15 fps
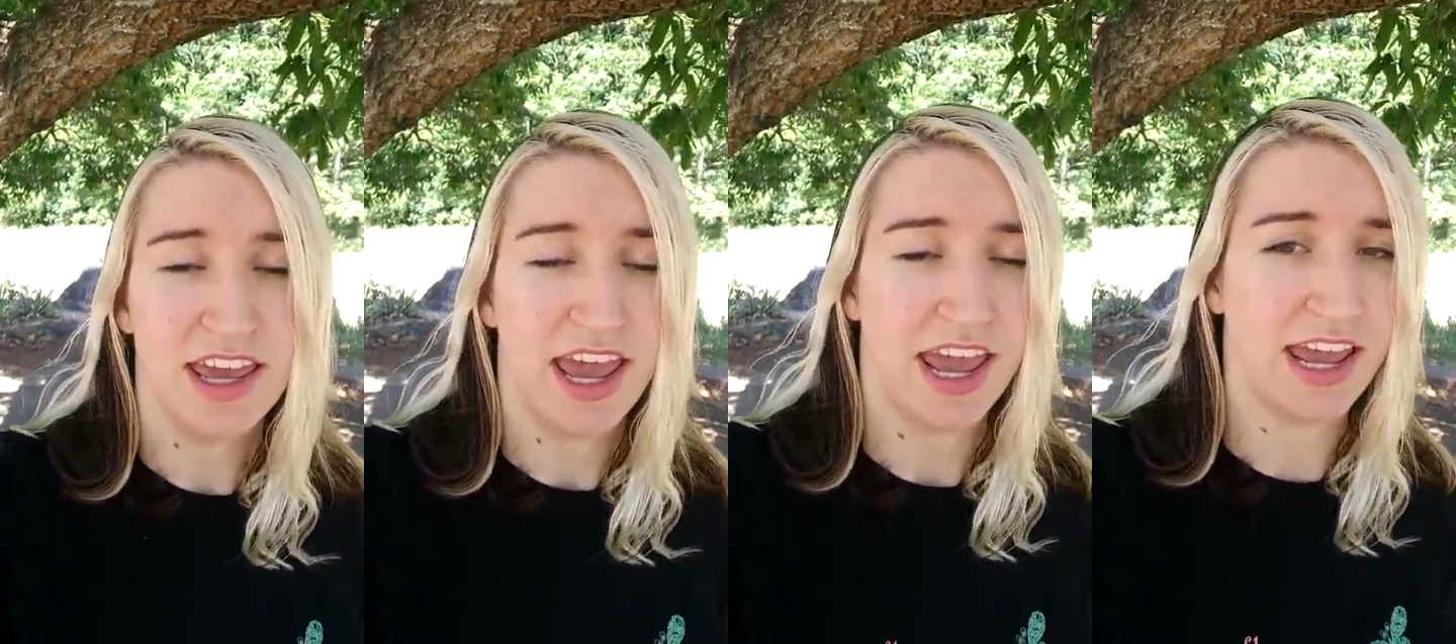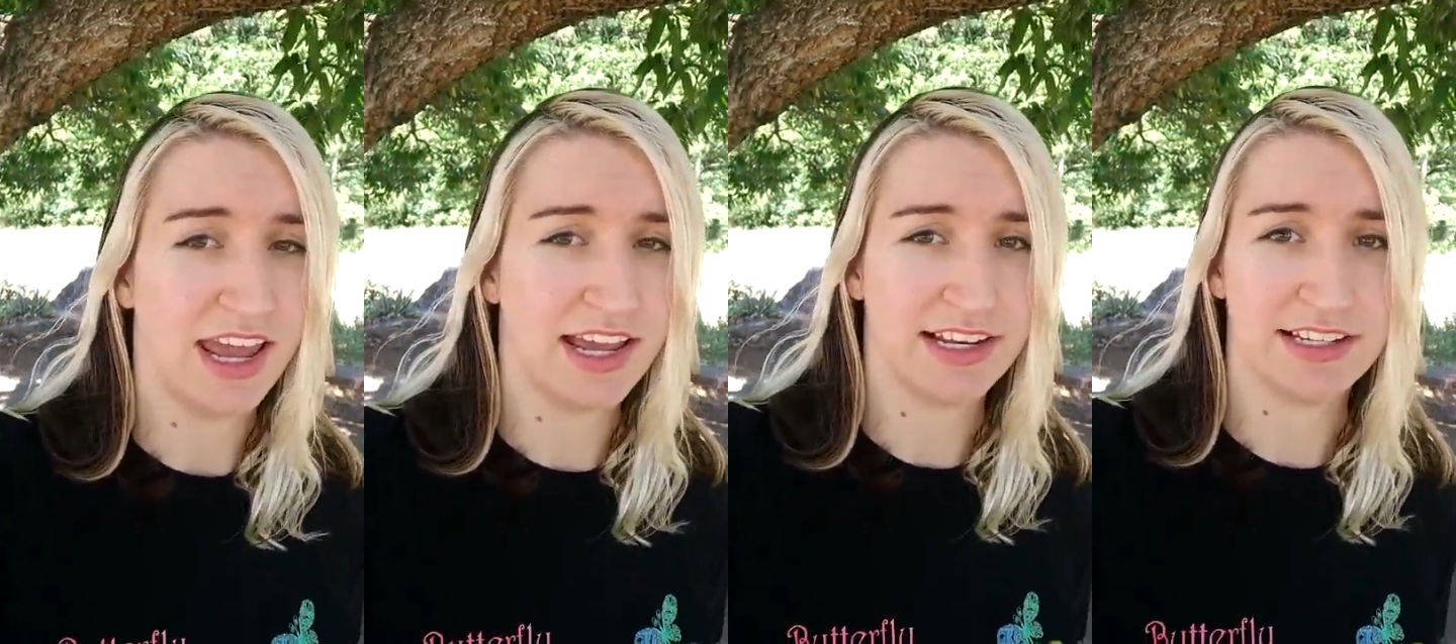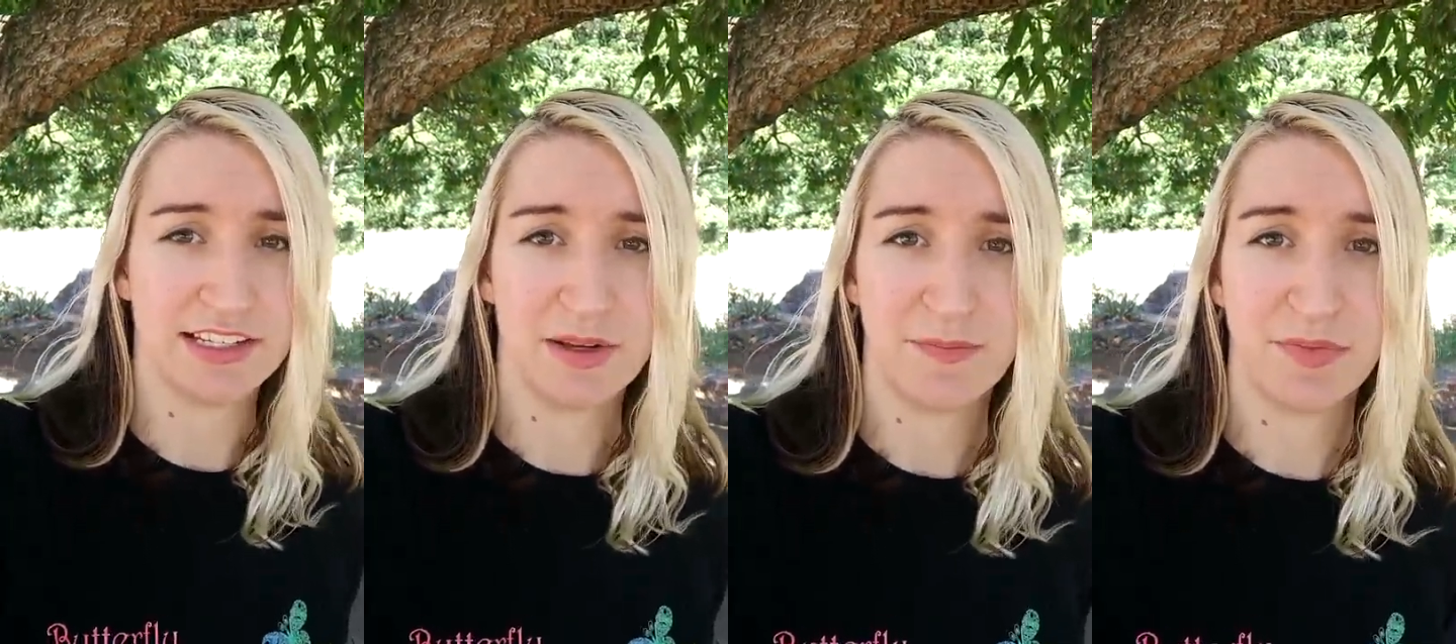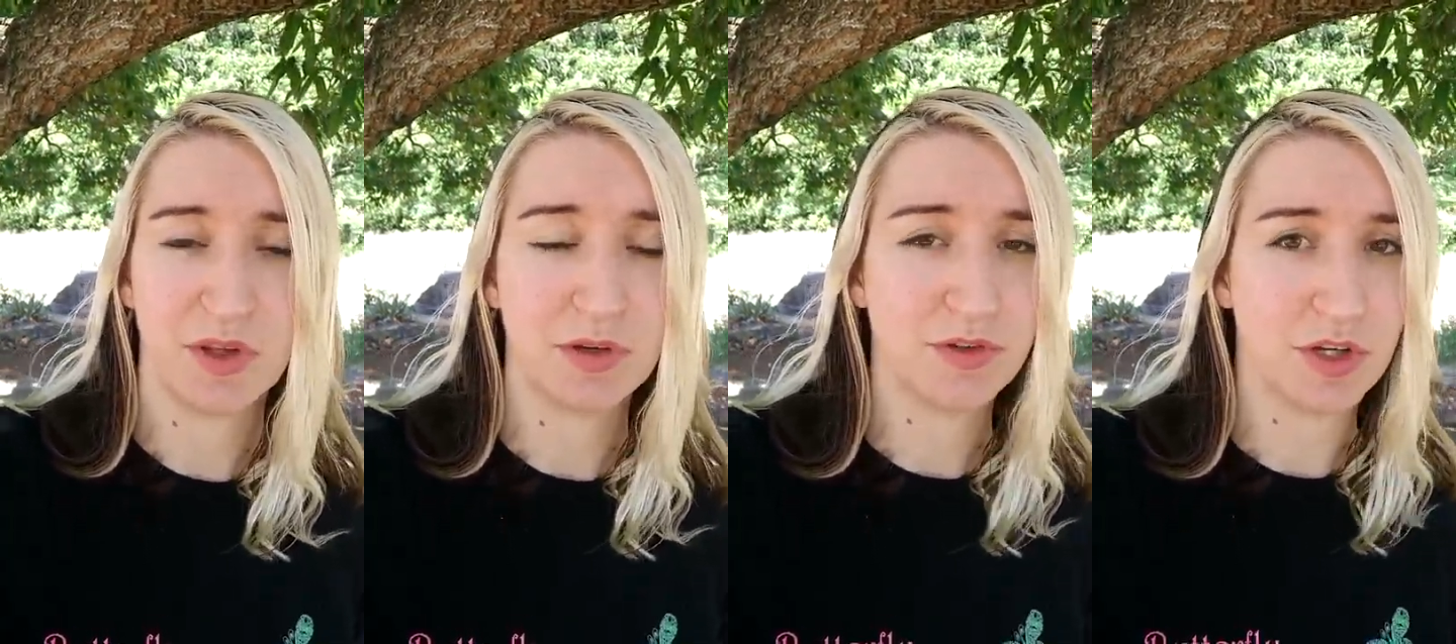and
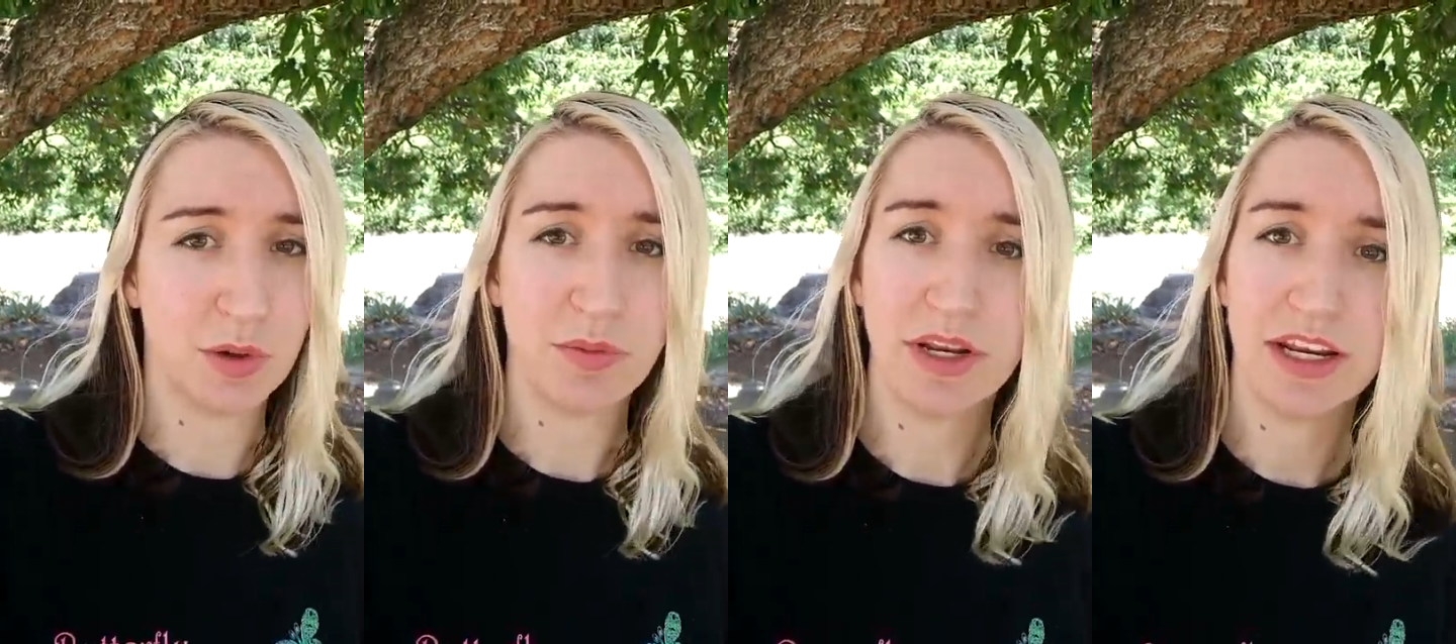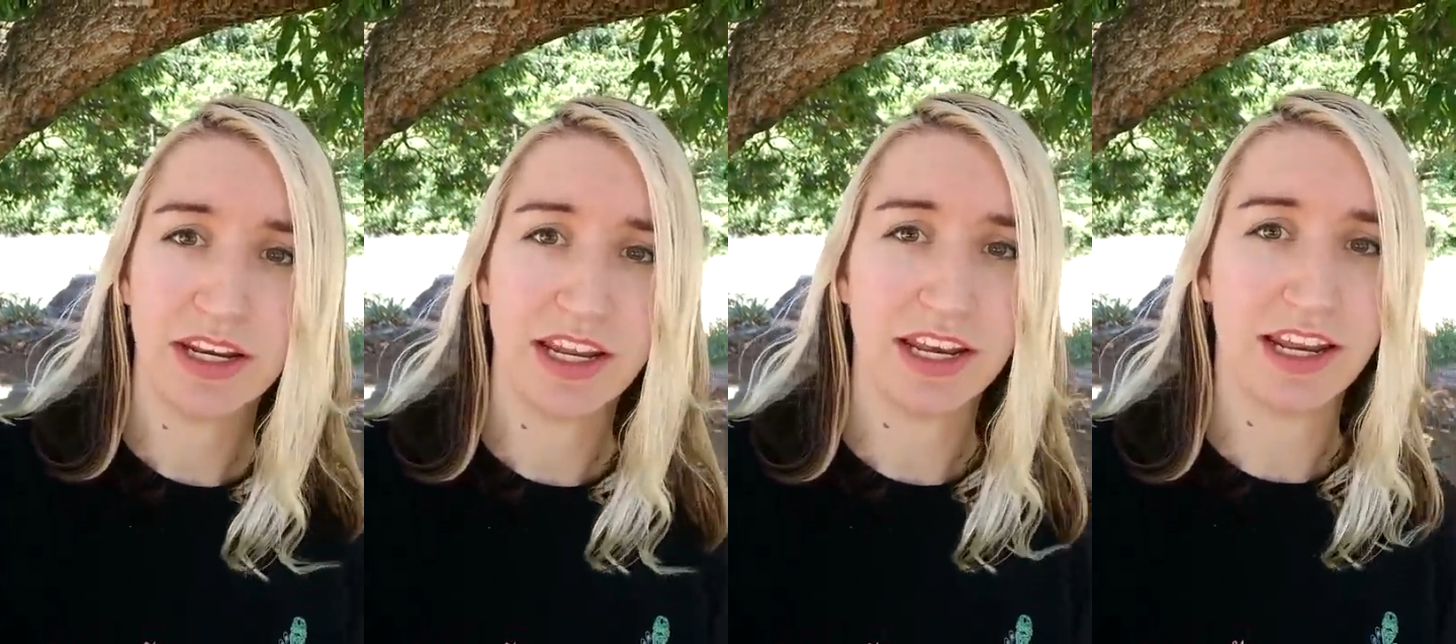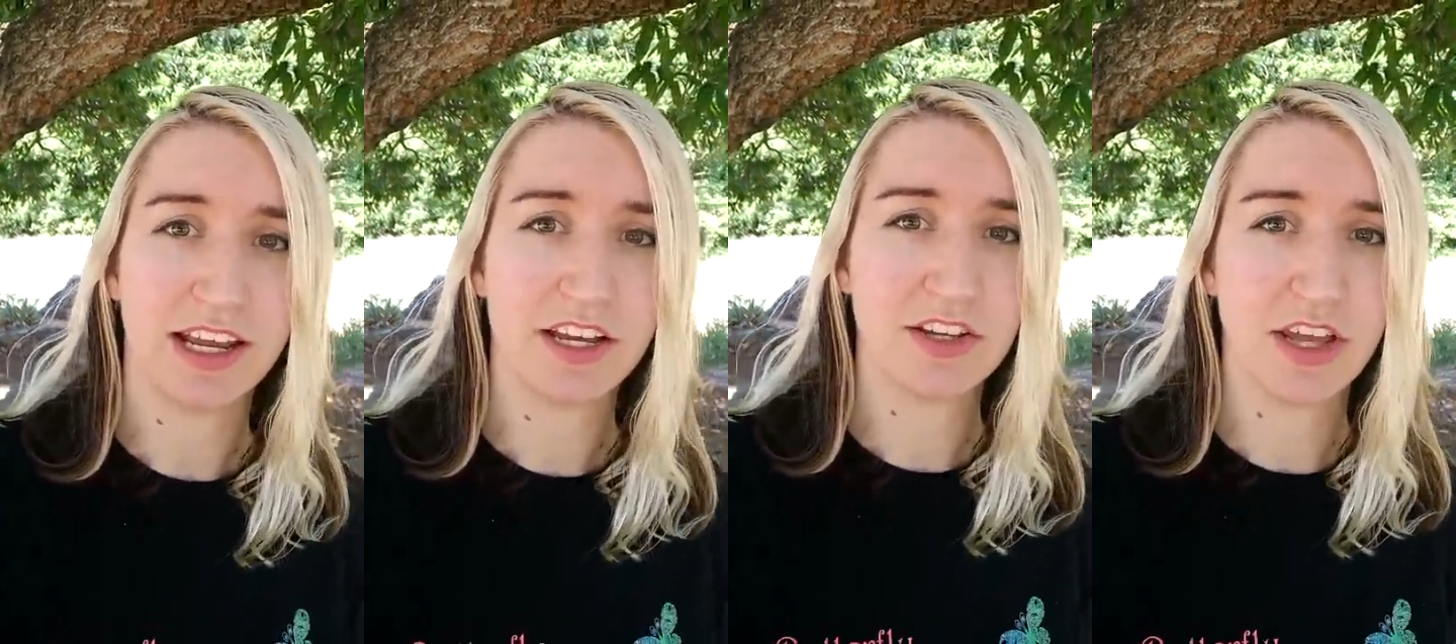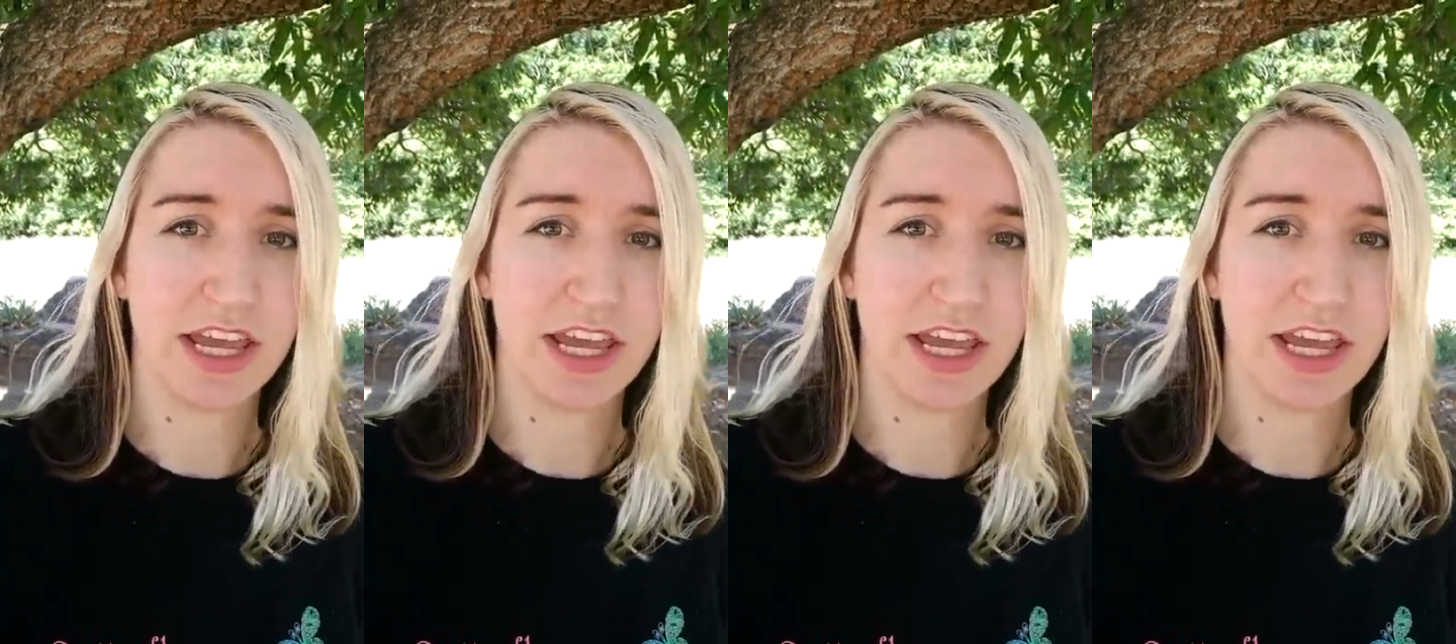who donated